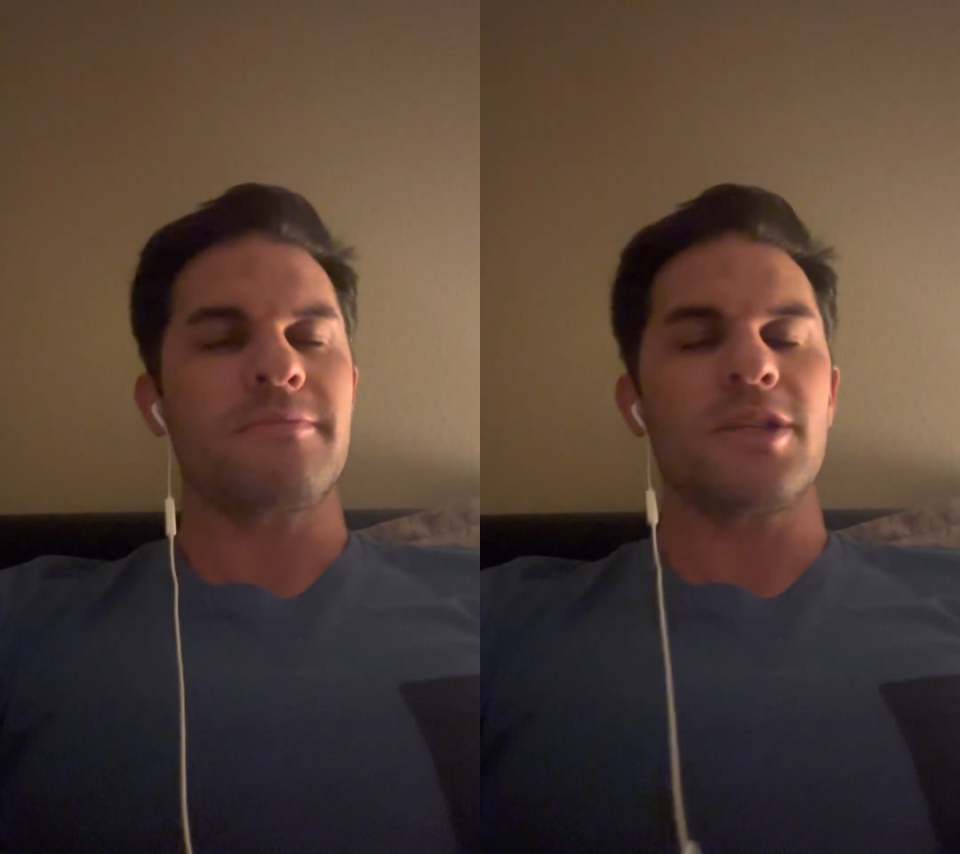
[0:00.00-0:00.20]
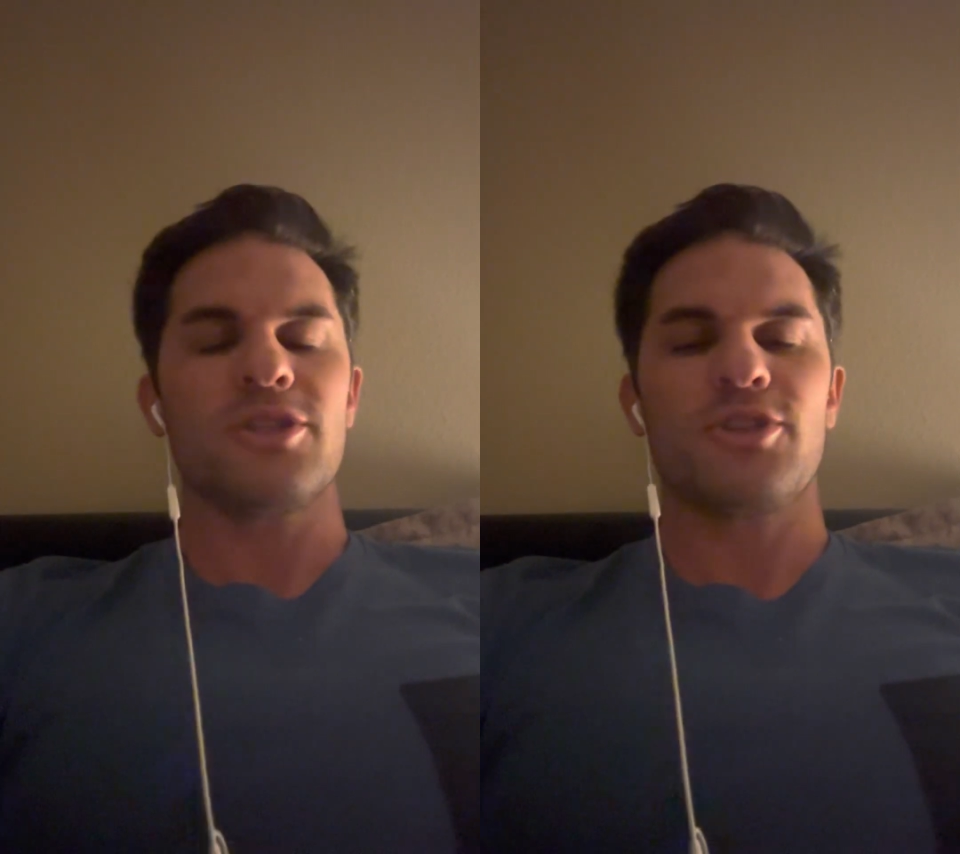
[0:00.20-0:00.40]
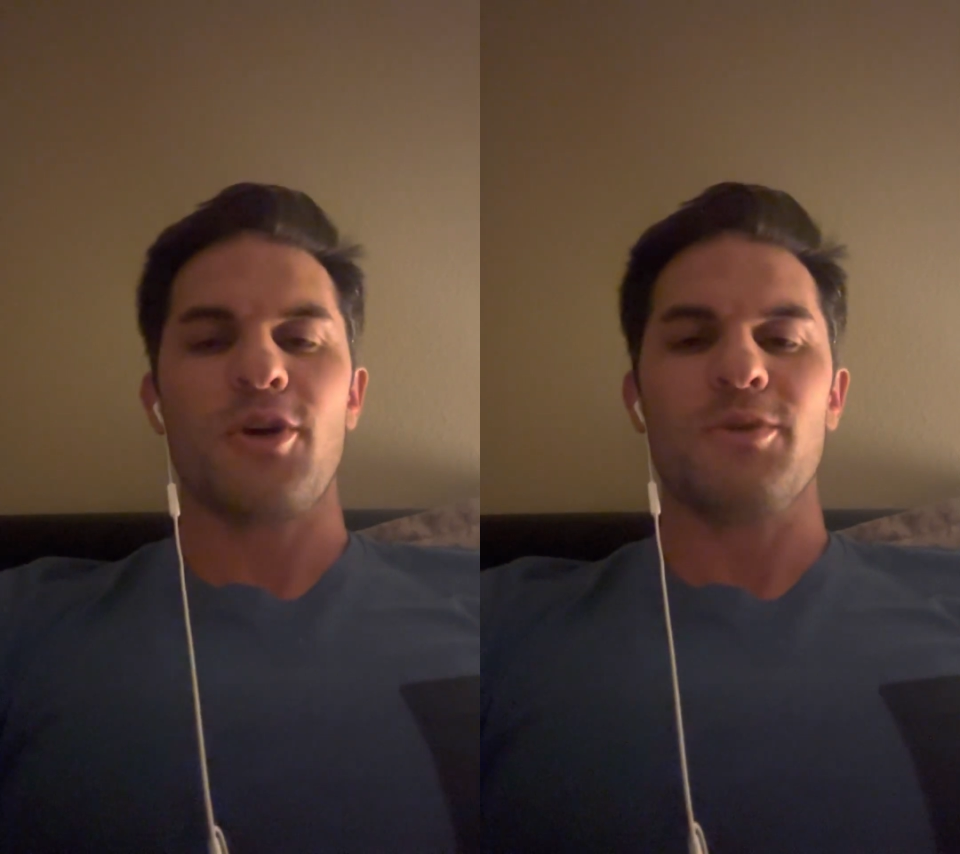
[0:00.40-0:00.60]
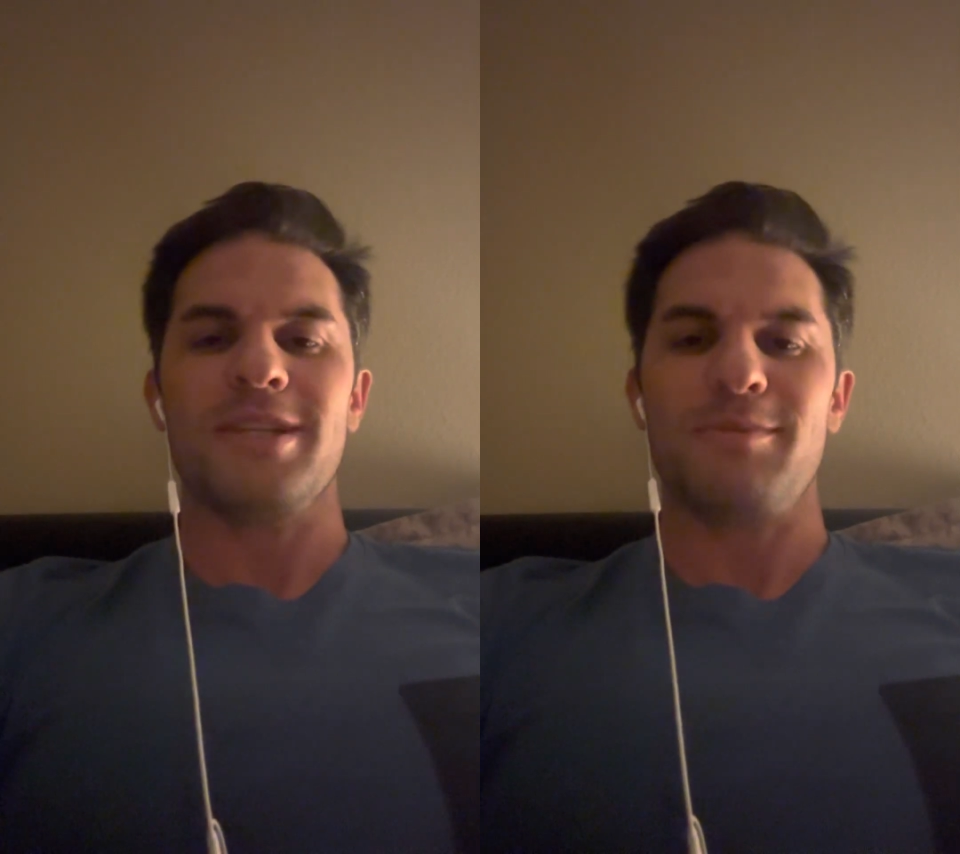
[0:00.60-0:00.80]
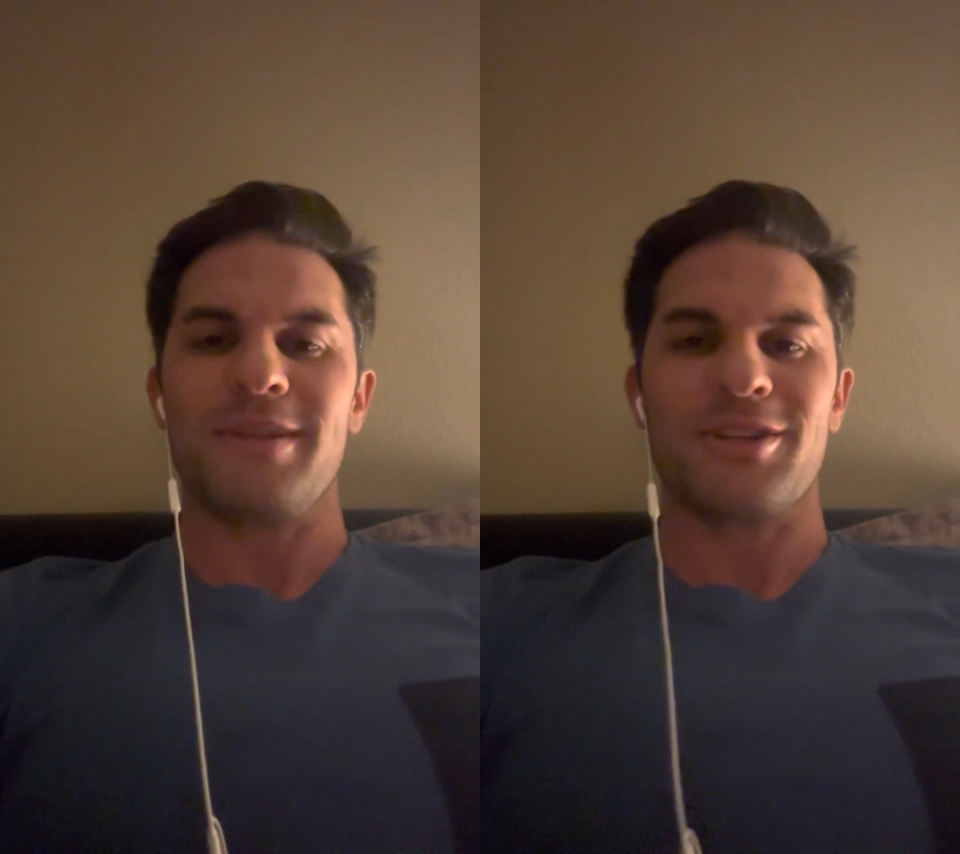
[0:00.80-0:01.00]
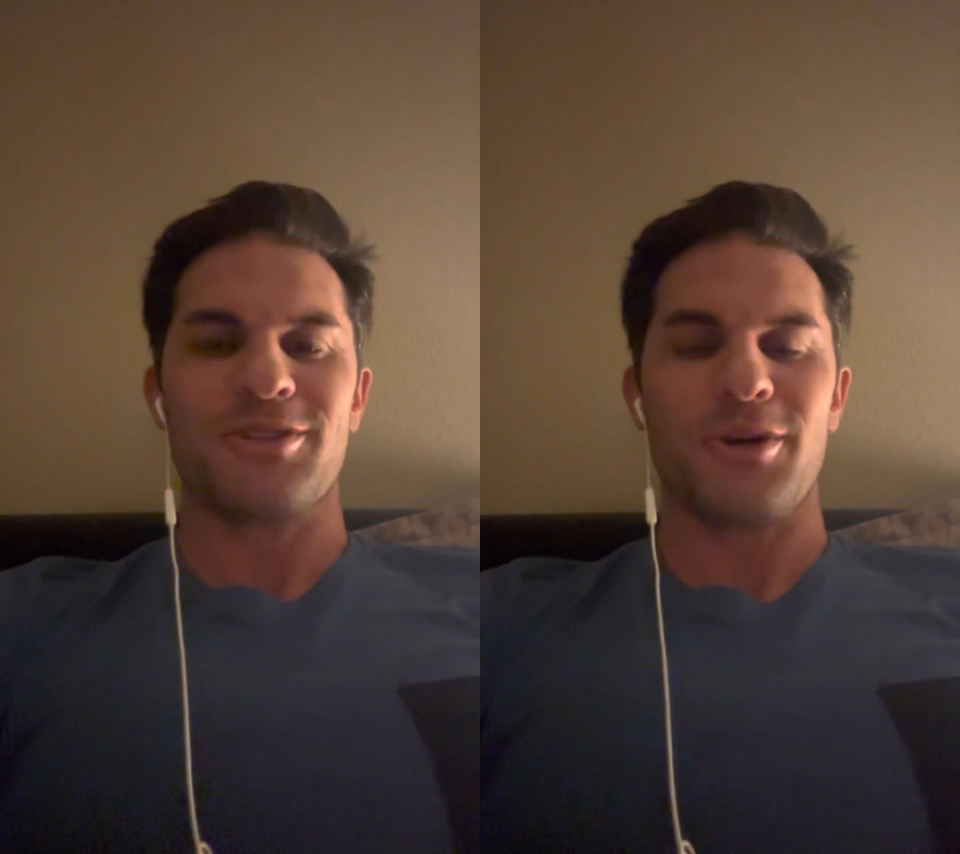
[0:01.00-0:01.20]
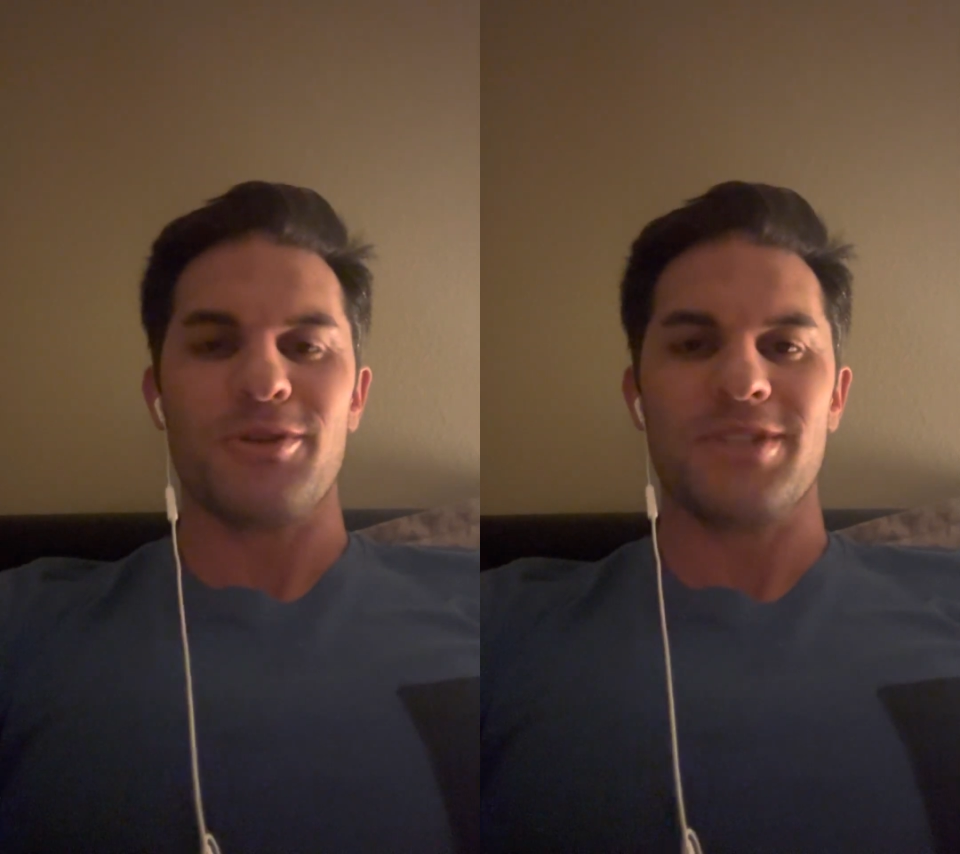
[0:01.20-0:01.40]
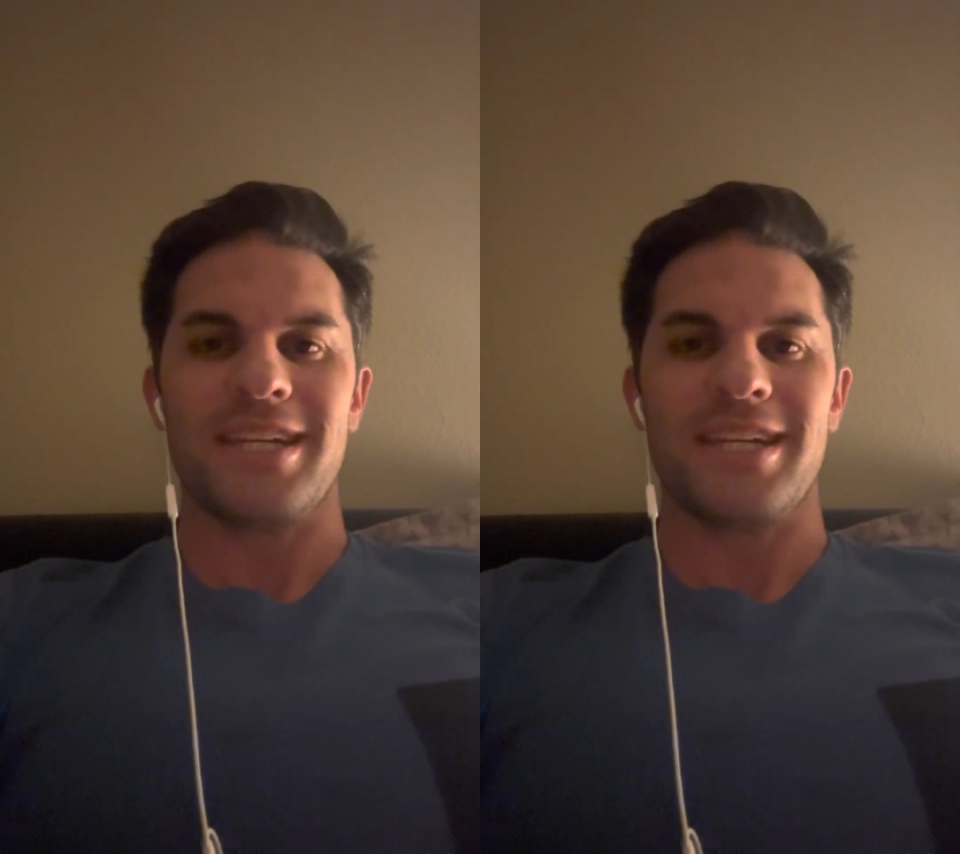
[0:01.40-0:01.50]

So dipping their toes